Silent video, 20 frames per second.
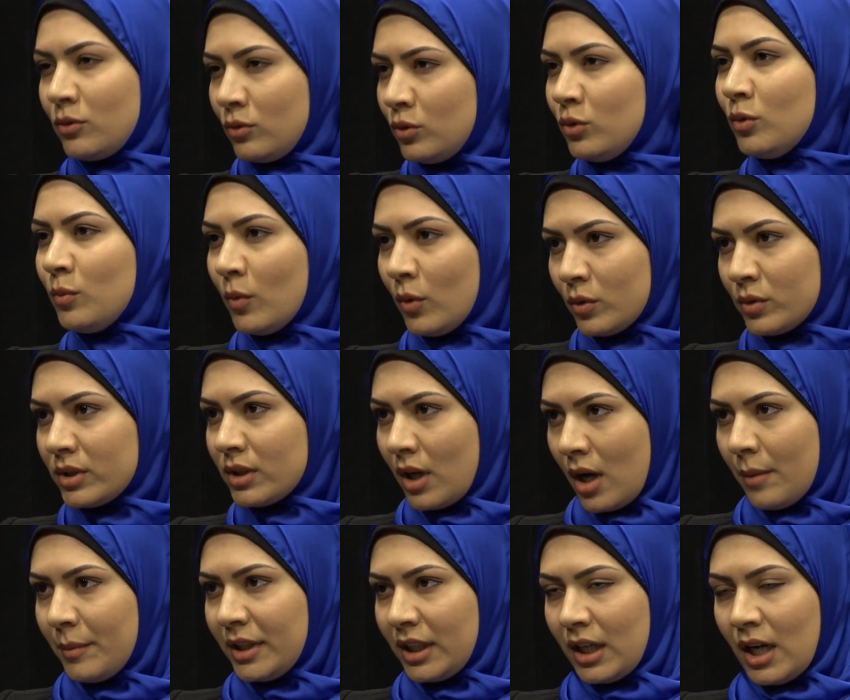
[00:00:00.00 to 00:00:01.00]
two most
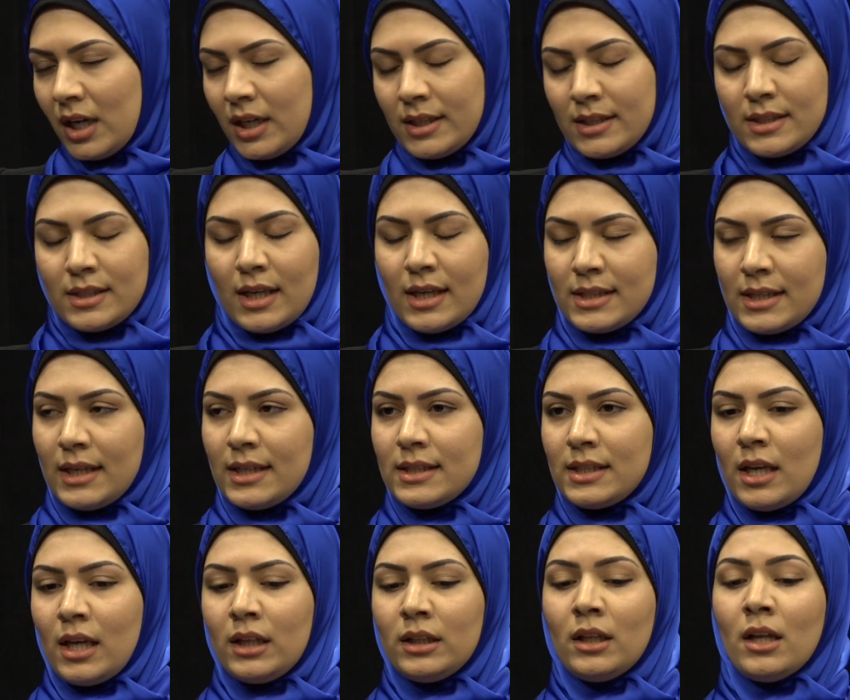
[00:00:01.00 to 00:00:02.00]
common kinds, as I
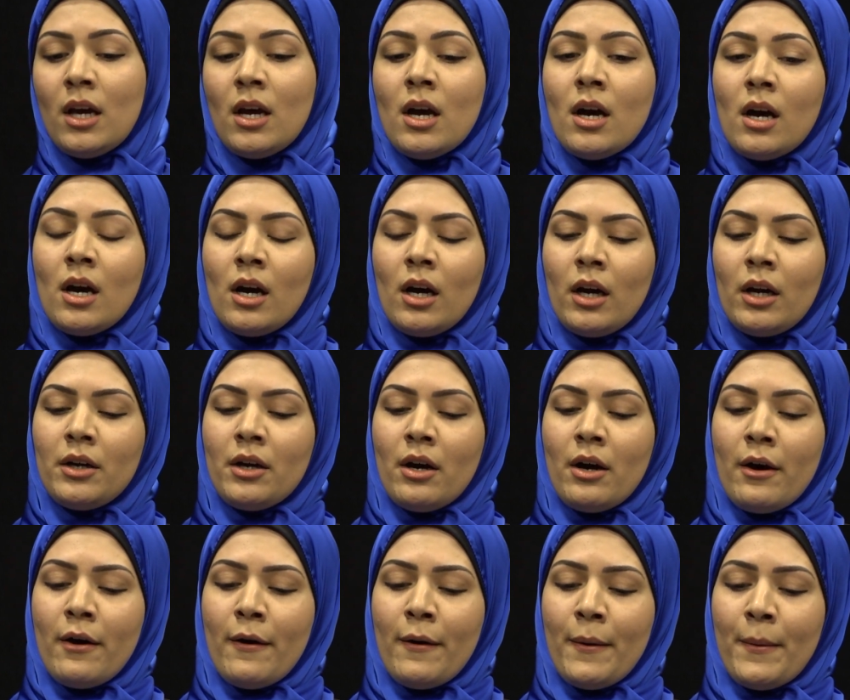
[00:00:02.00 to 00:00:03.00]
said, are
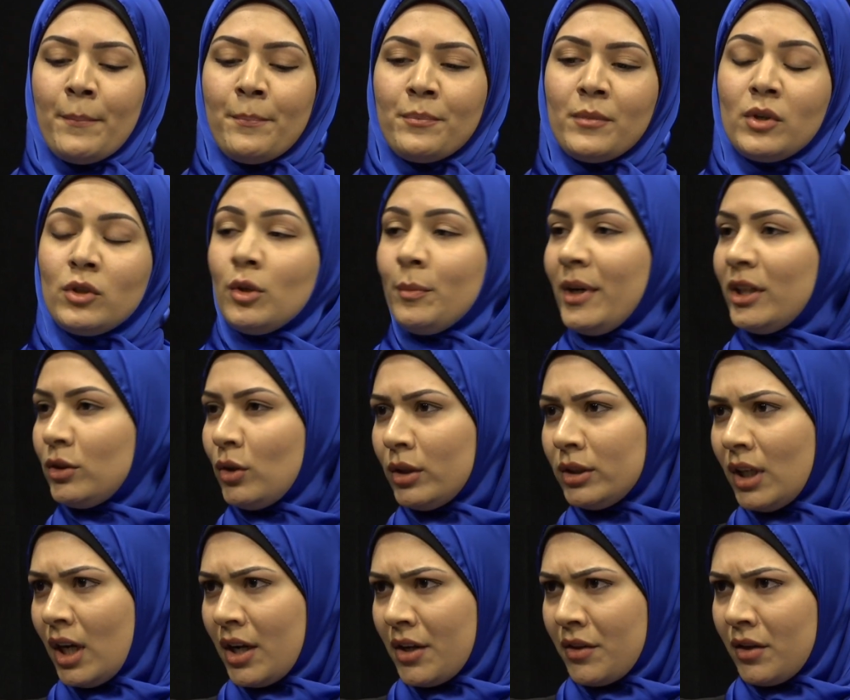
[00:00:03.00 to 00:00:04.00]

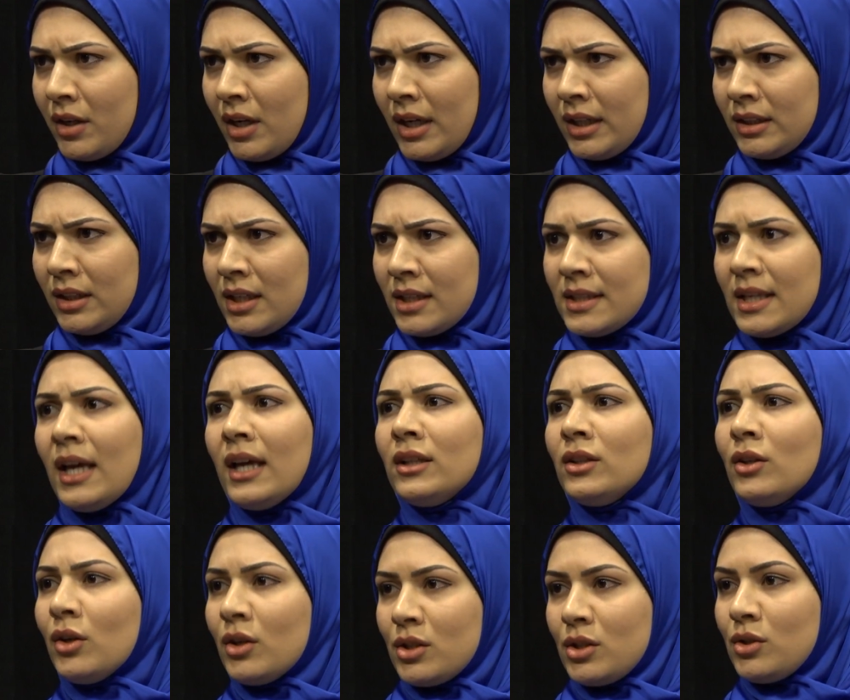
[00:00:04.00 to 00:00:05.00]
rheumatoid arthritis
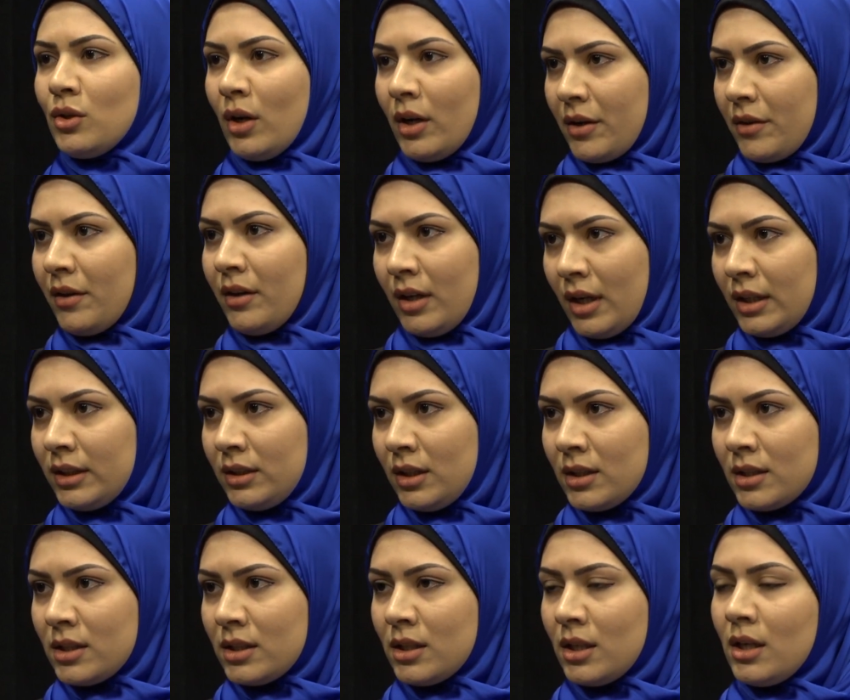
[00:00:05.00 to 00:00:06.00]
and
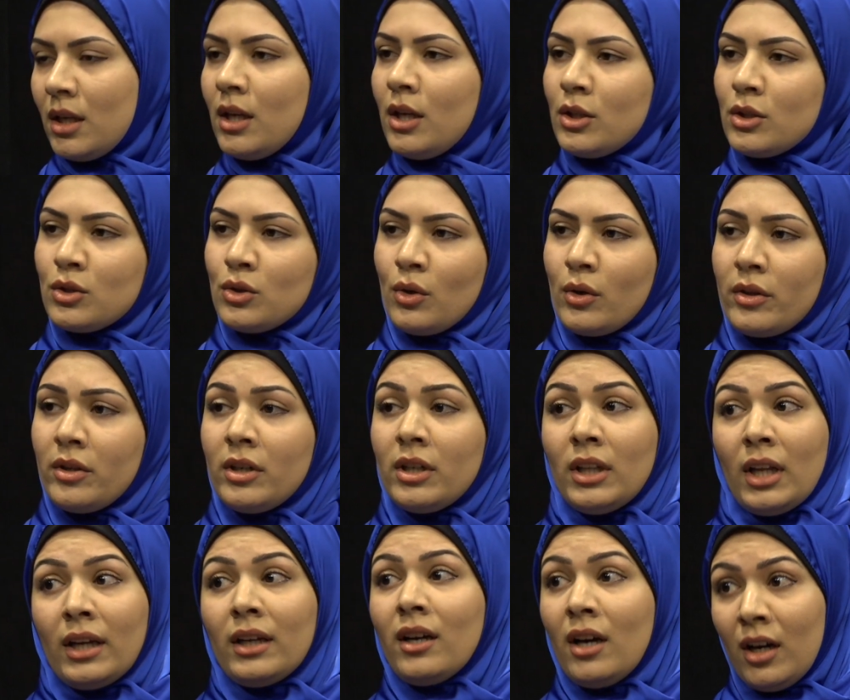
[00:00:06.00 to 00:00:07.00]
osteoarthritis. So there are
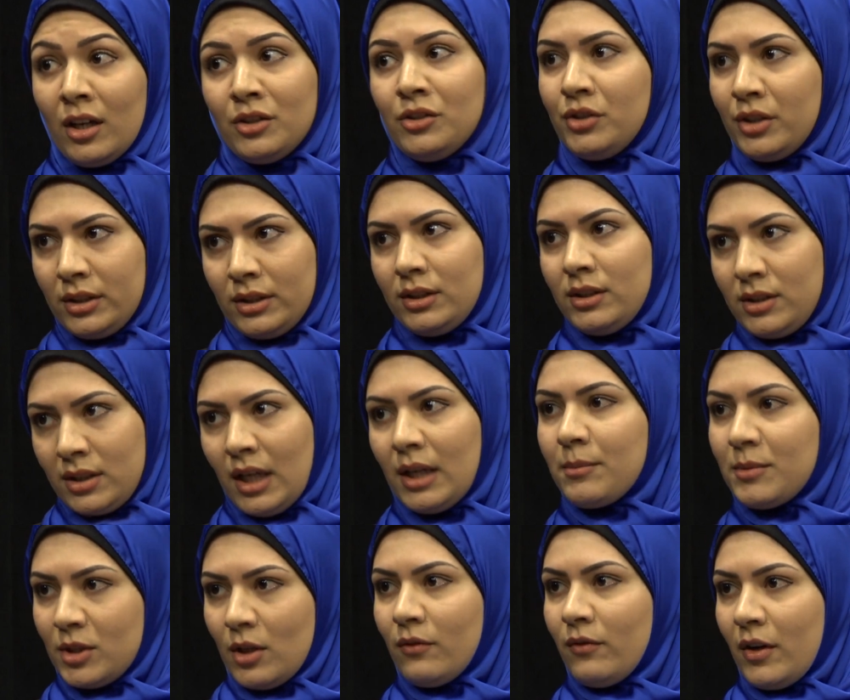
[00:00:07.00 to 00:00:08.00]
like 100
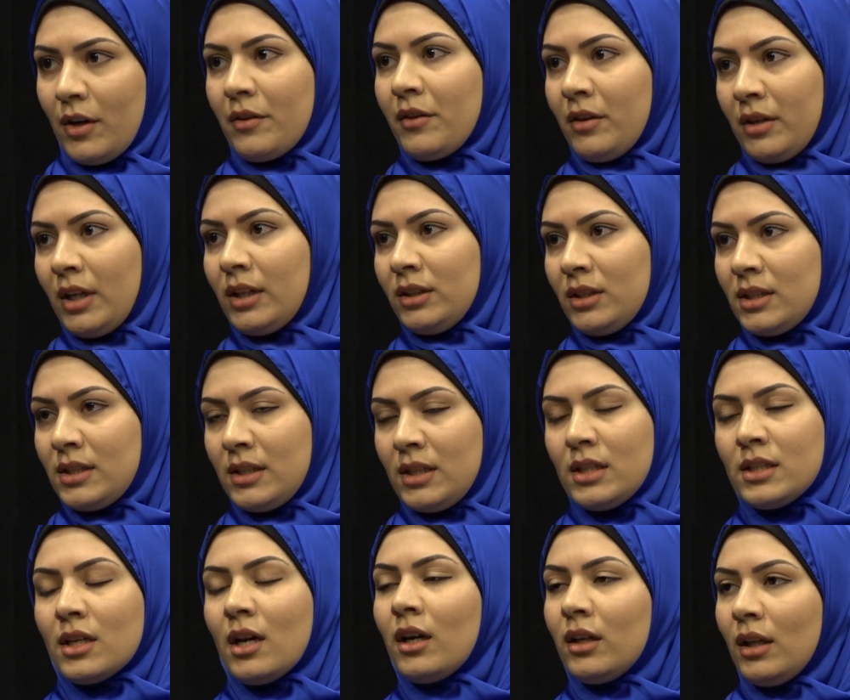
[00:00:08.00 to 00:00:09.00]
types of arthritis.
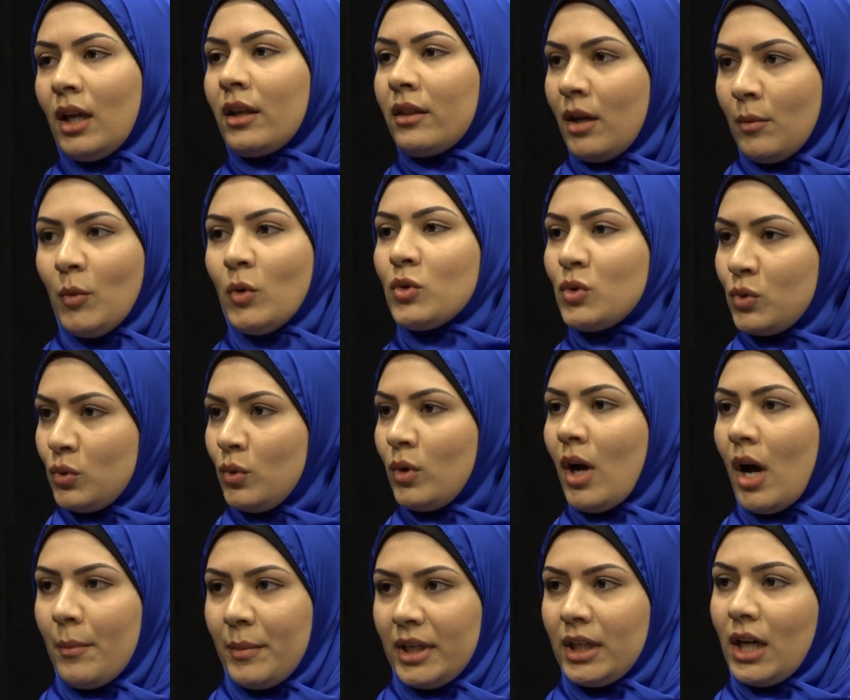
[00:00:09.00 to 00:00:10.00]
These are like the most two
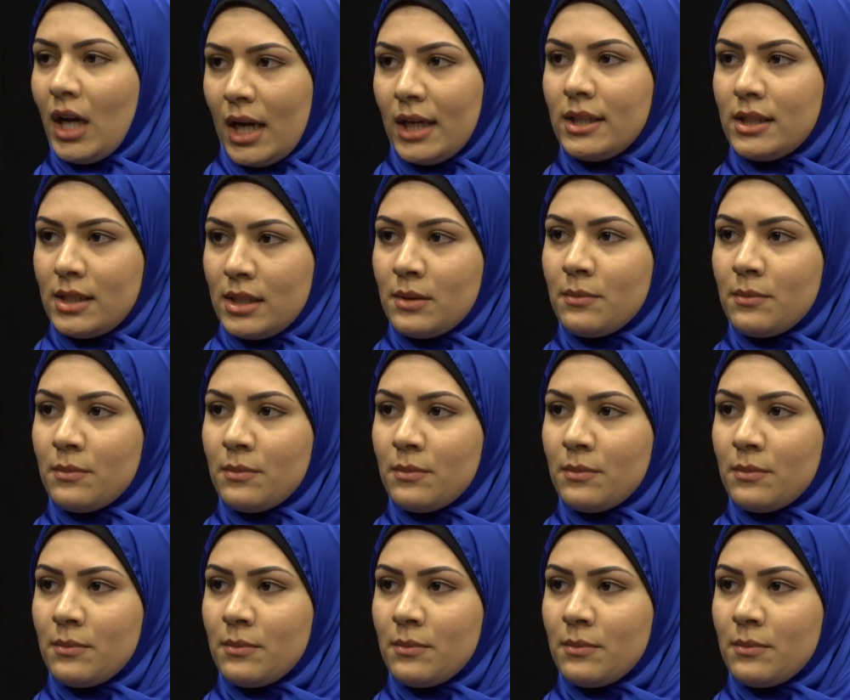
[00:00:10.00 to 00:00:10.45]
common kinds.